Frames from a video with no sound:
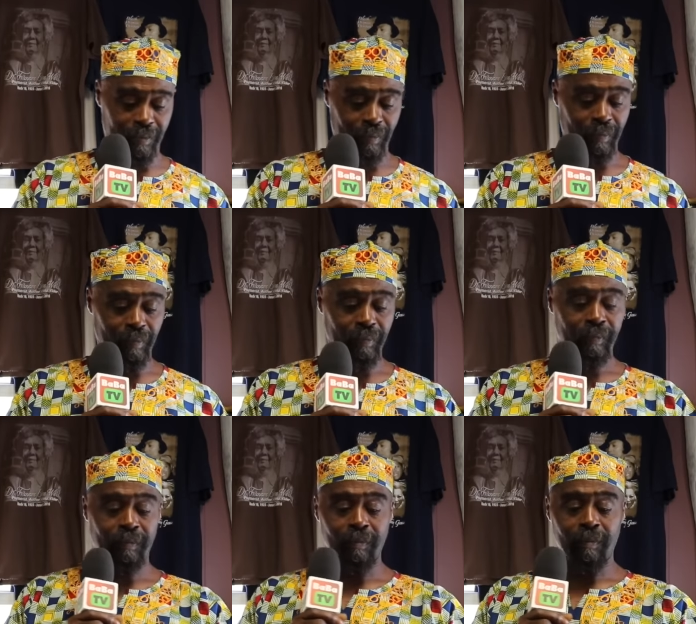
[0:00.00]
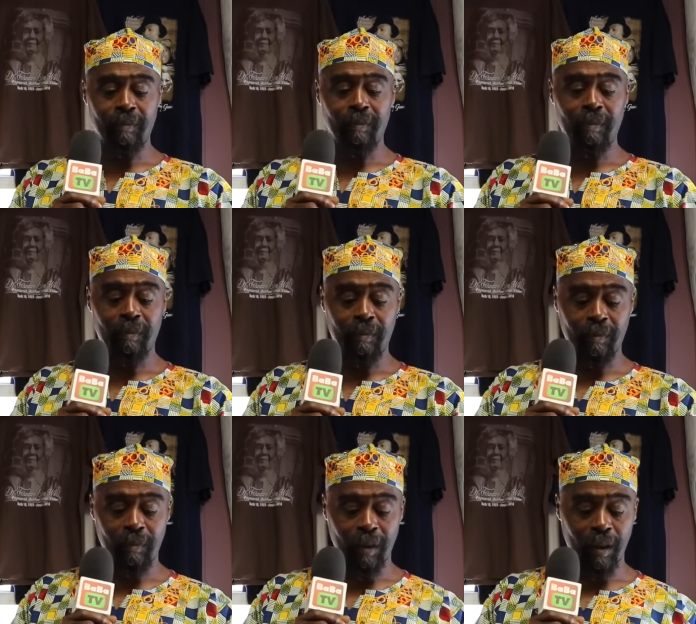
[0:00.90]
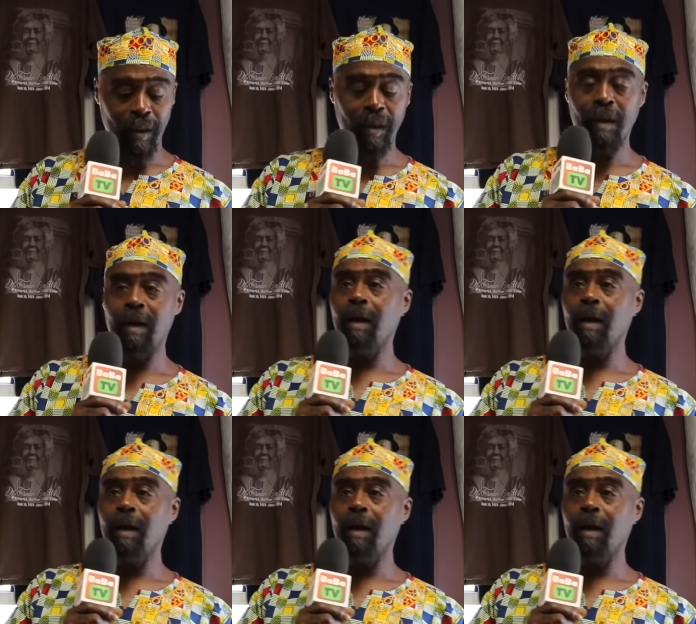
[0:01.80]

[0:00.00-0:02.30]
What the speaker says: No one is speaking in this clip.